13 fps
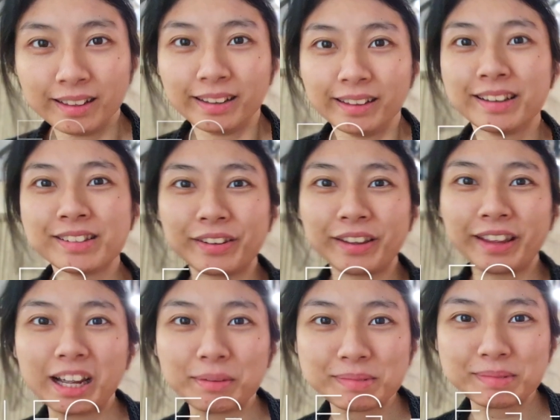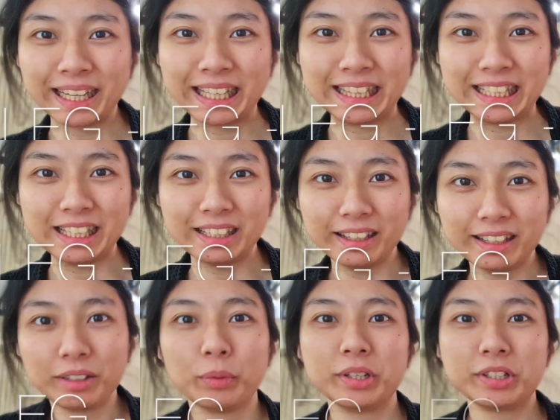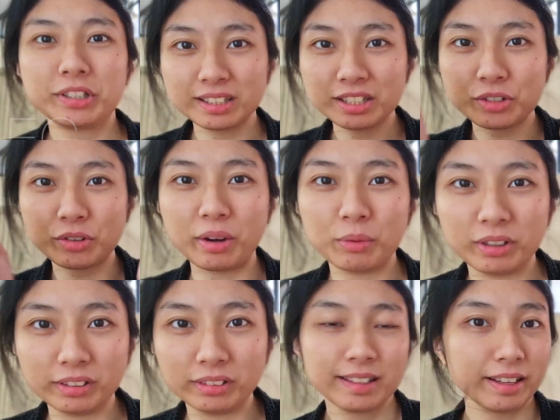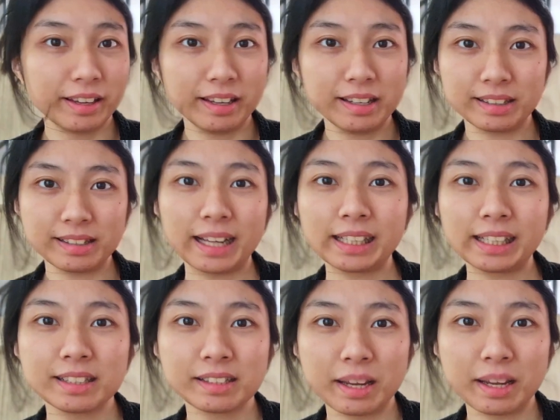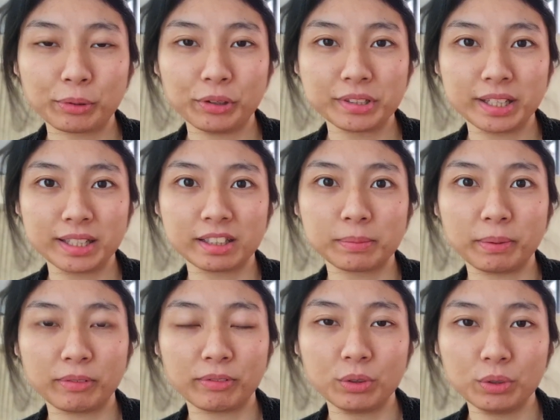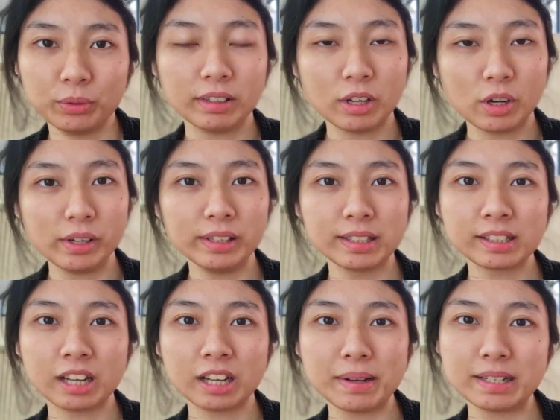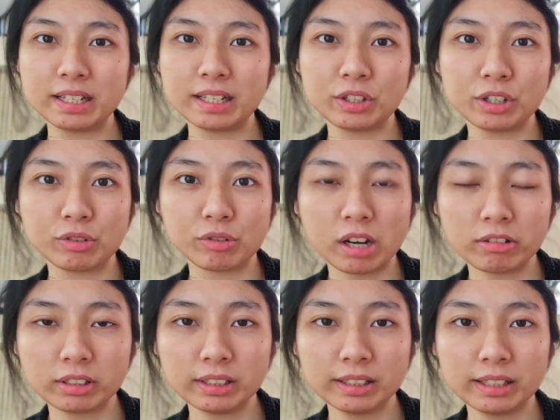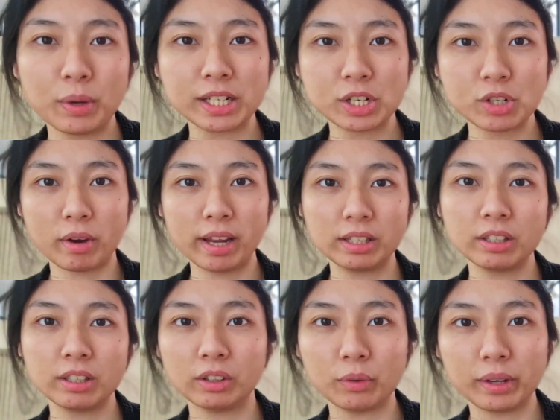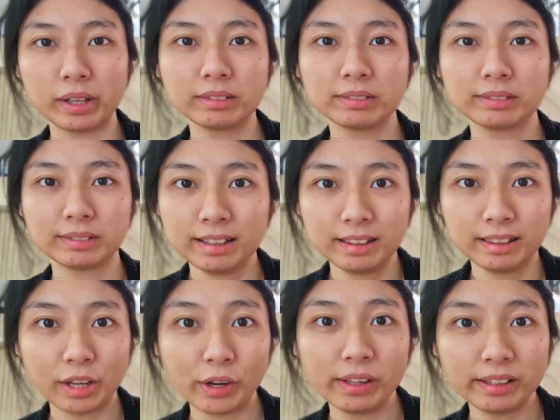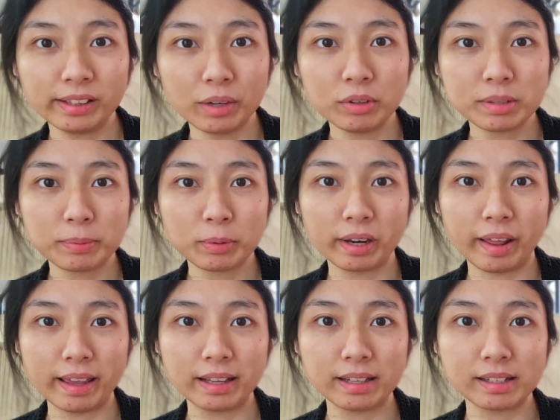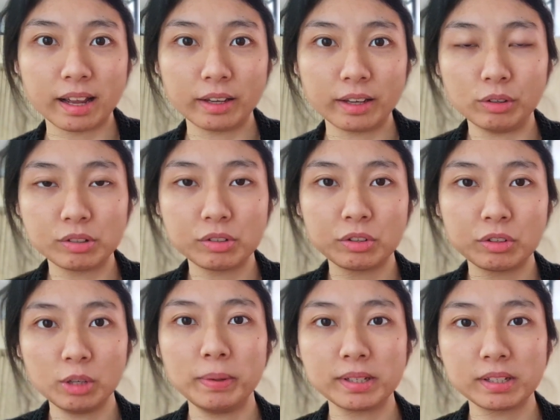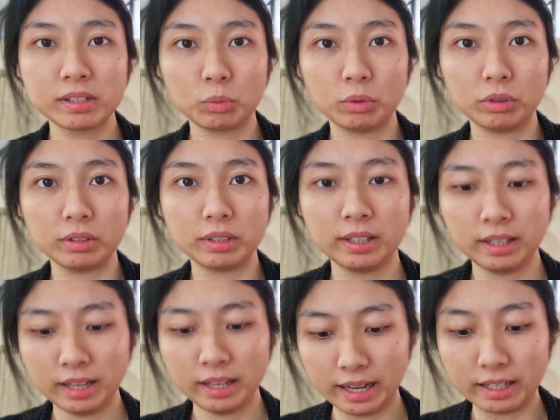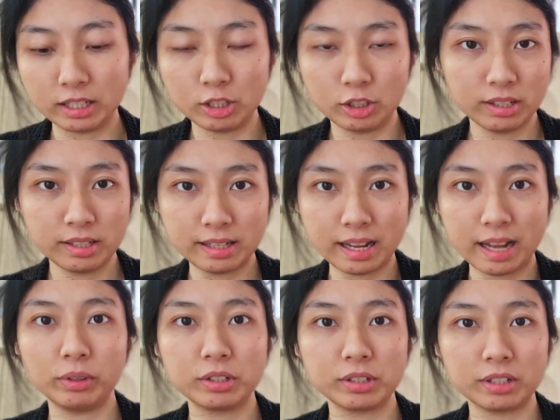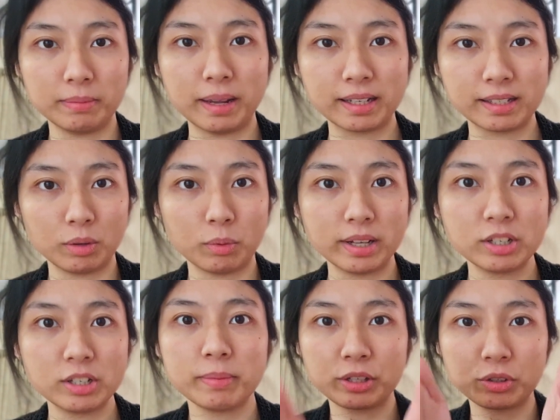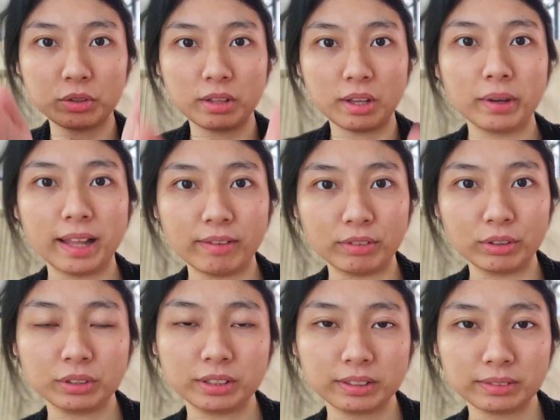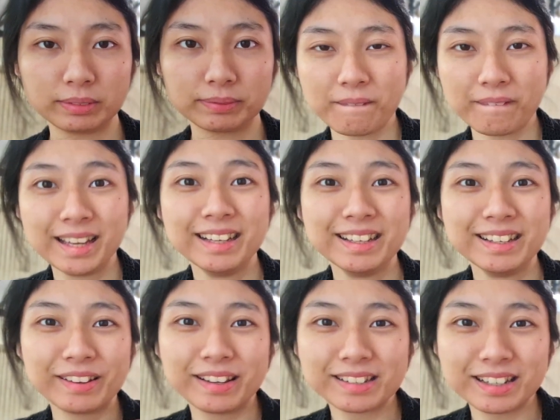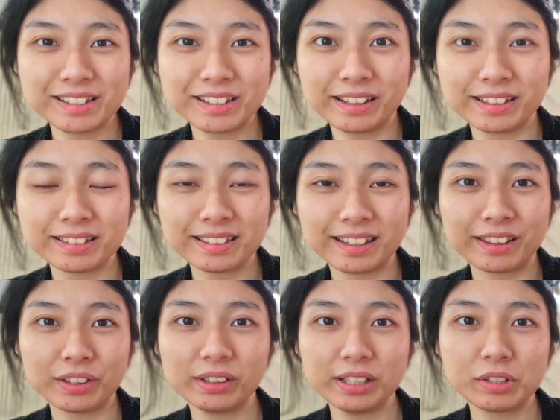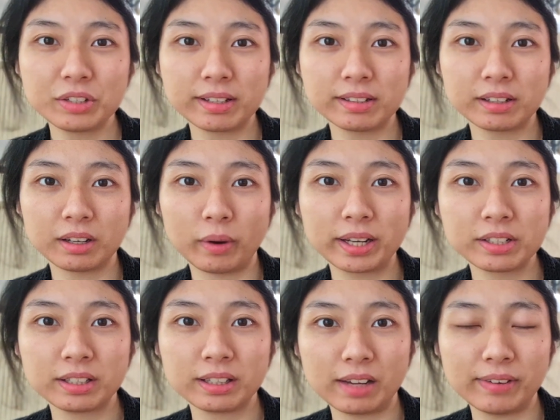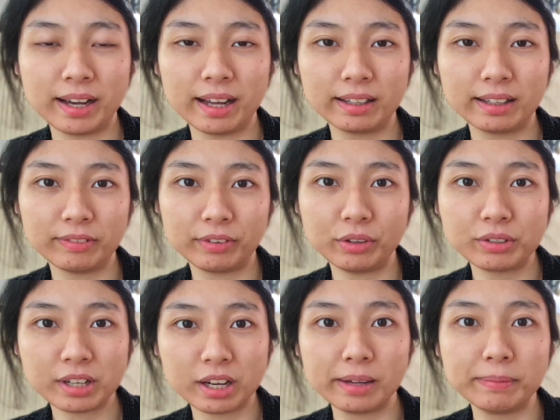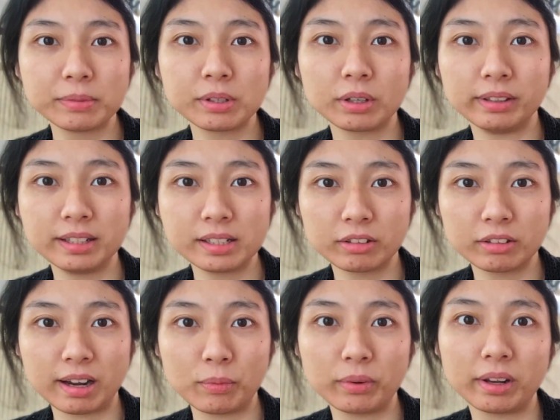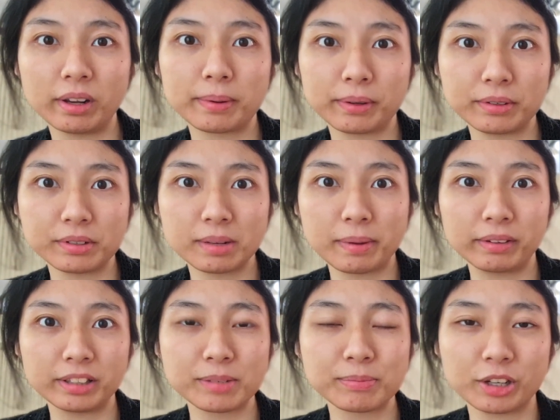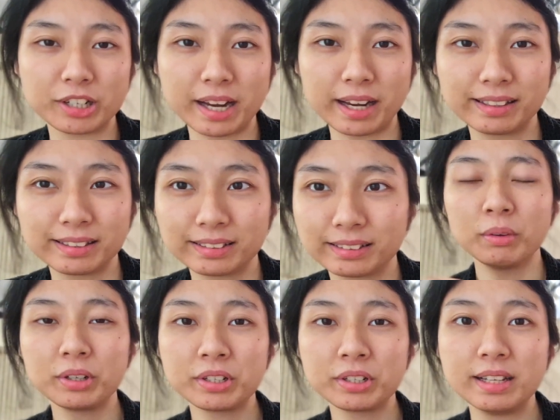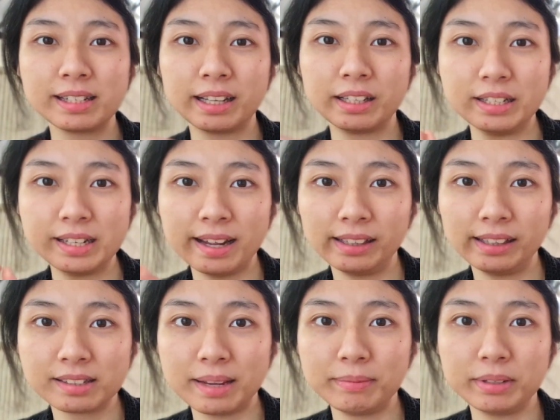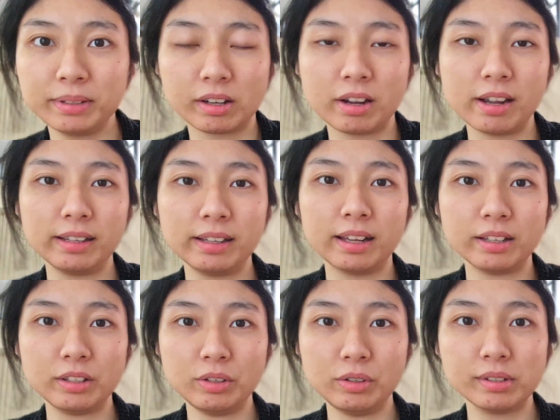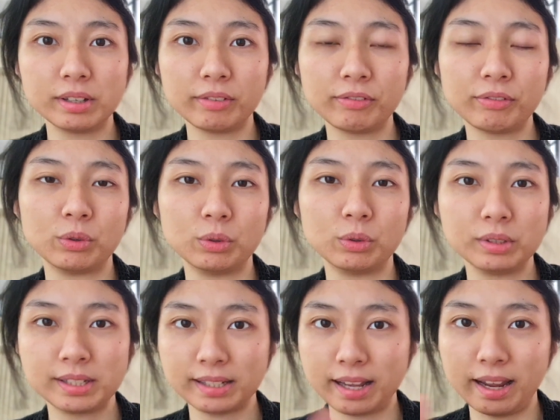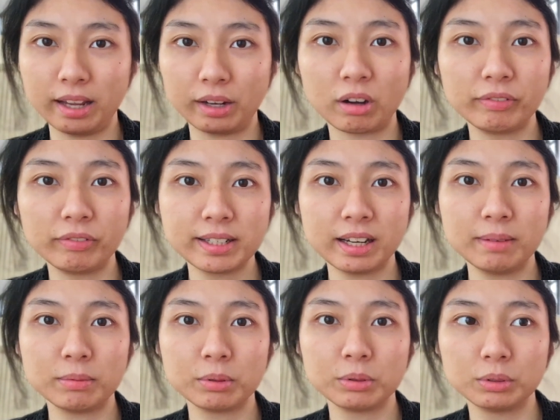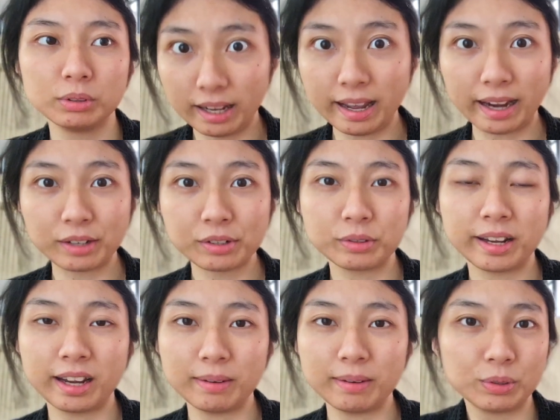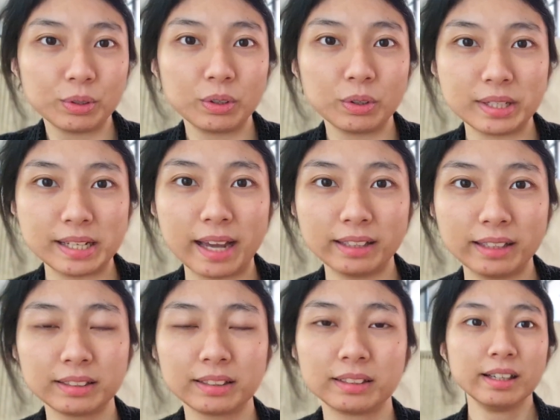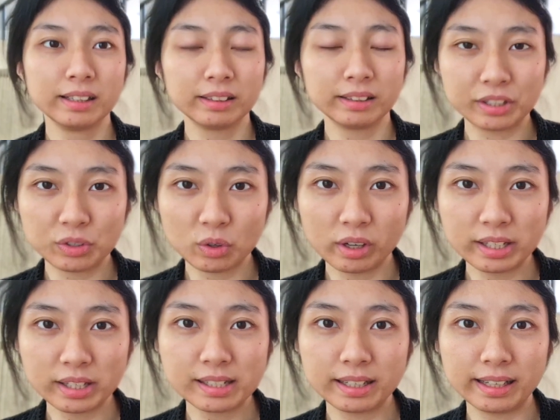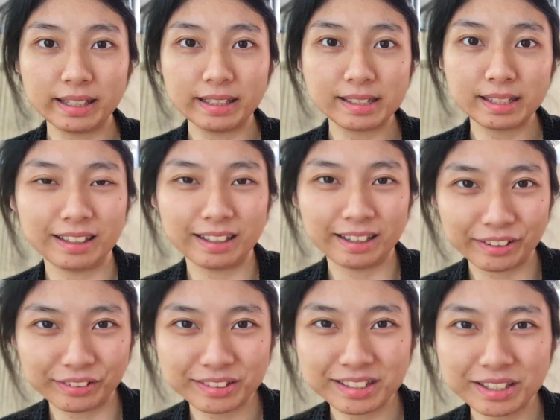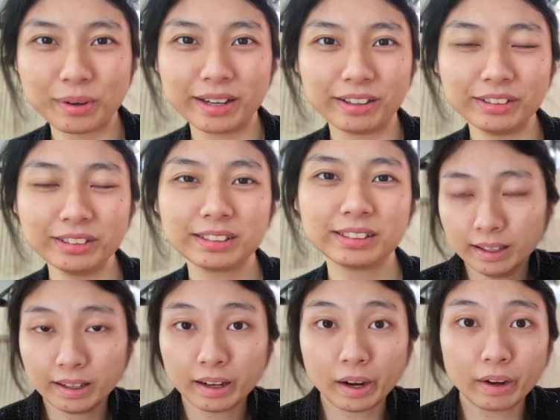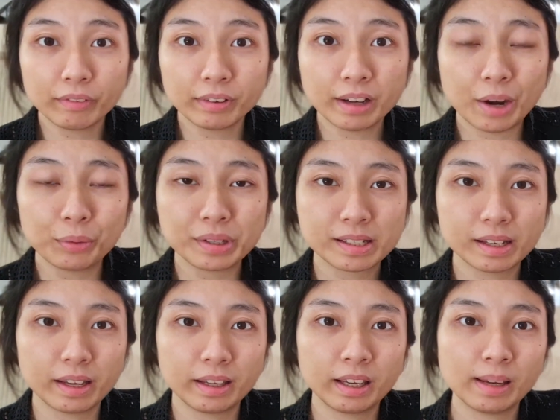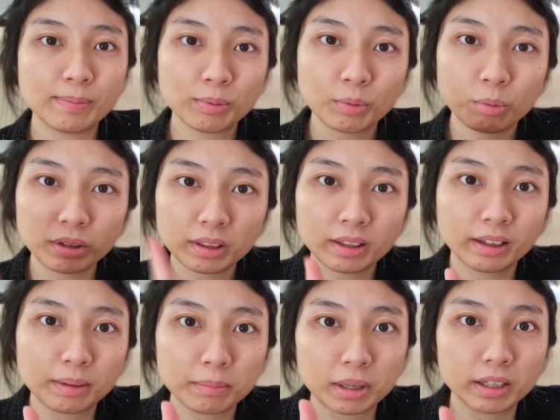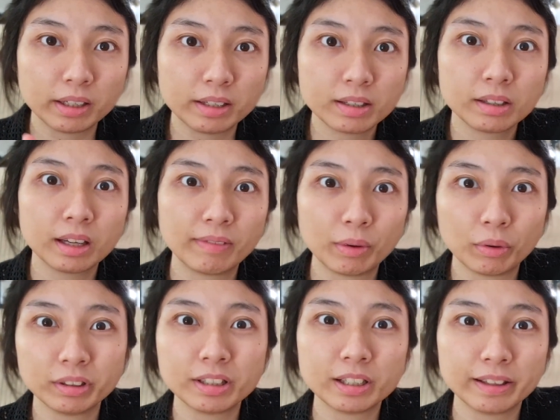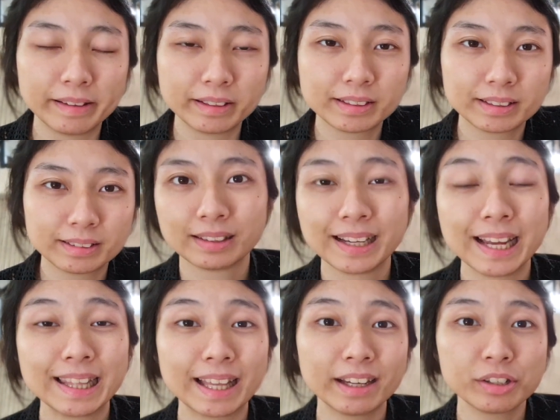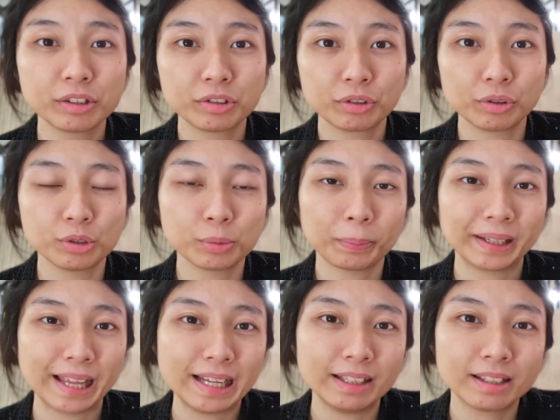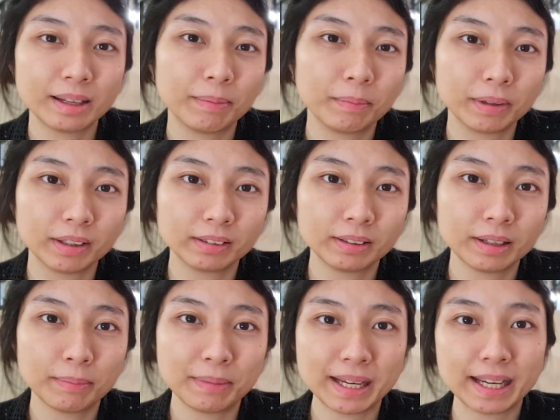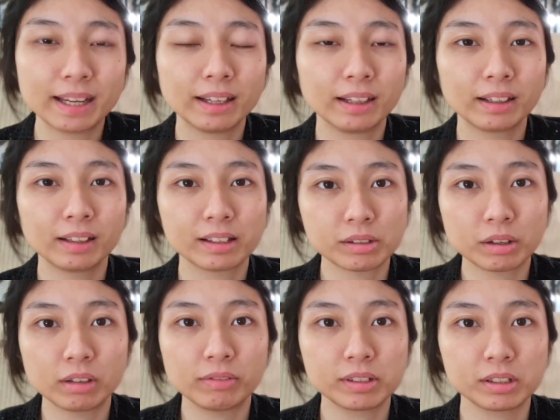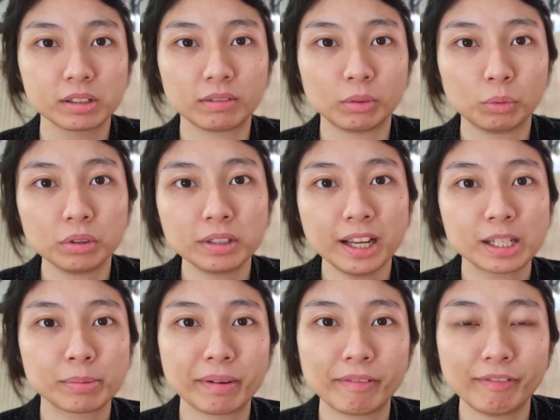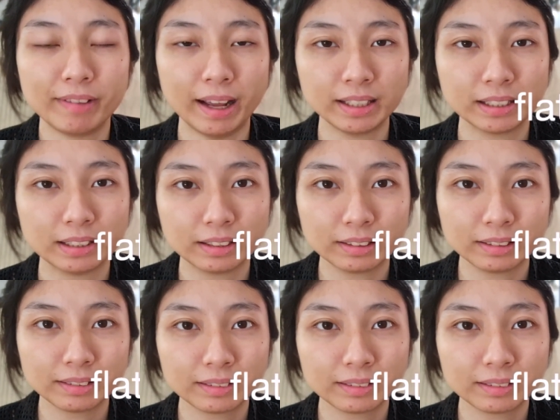So here I'm stacking the other leg, which is the straight one. It is exactly the same process as before, only this time I didn't do a dry run, went straight into gluing. The only thing I want to point out is I used 2 pieces of wood and just sandwiched them as they went to make sure they were leveled. So as I do this, I thought I'd address a question that I've had a few times on Instagram when I post about this project, which is, can you take the same design and use it for, say, a coffee table, actual table, or a desk? The short answer is, I don't see why not. However, I would say keep one thing in mind if you want to do this, and that is to choose planed timber, meaning the surfaces of the wood has been flattened.